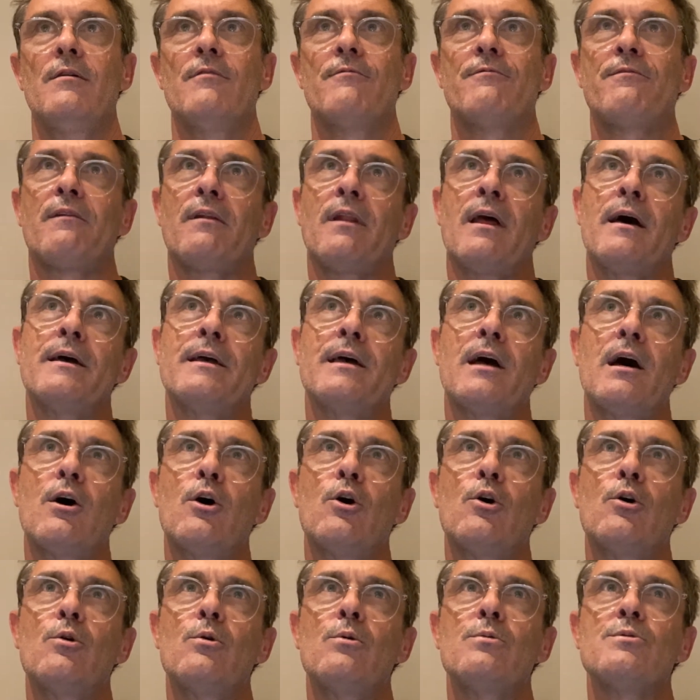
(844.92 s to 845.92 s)

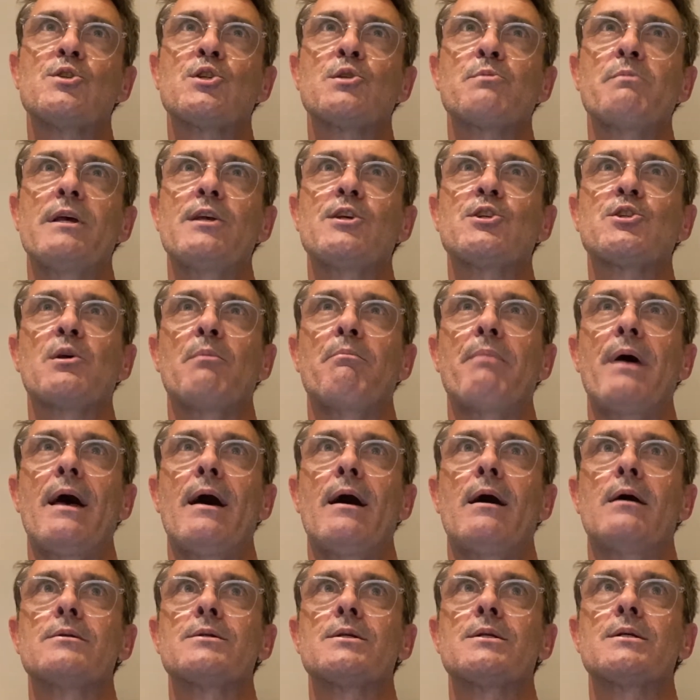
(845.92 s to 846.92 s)
Phileo speaks
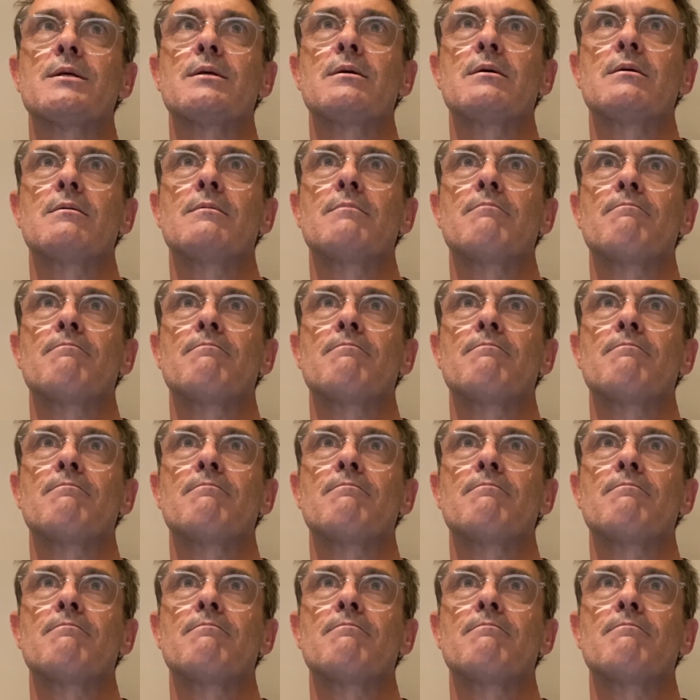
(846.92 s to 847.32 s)
about